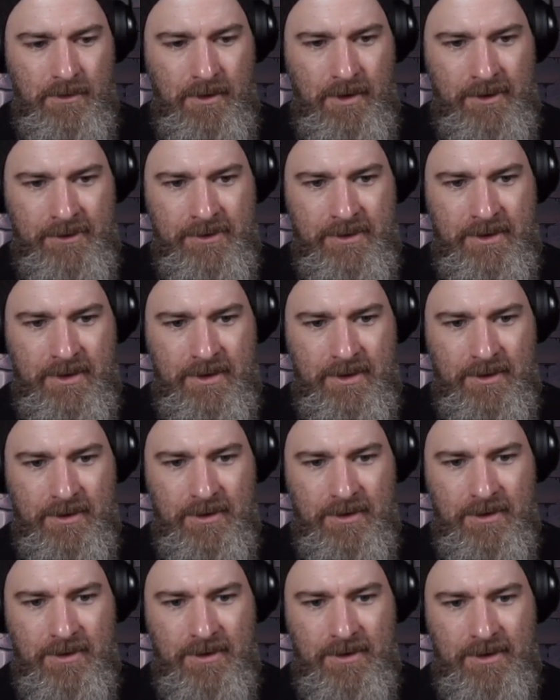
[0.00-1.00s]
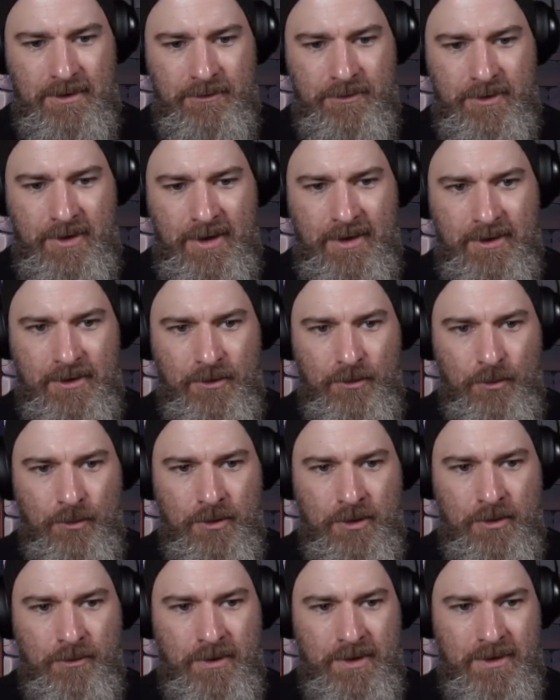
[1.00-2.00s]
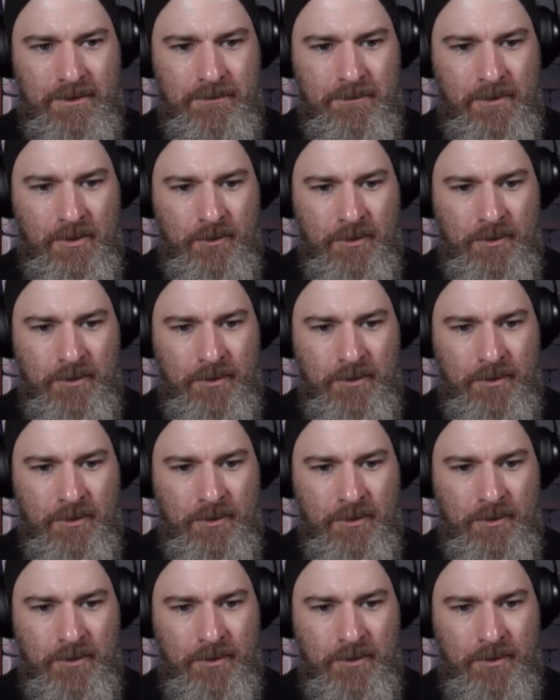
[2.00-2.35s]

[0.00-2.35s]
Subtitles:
I think if you had an auto aim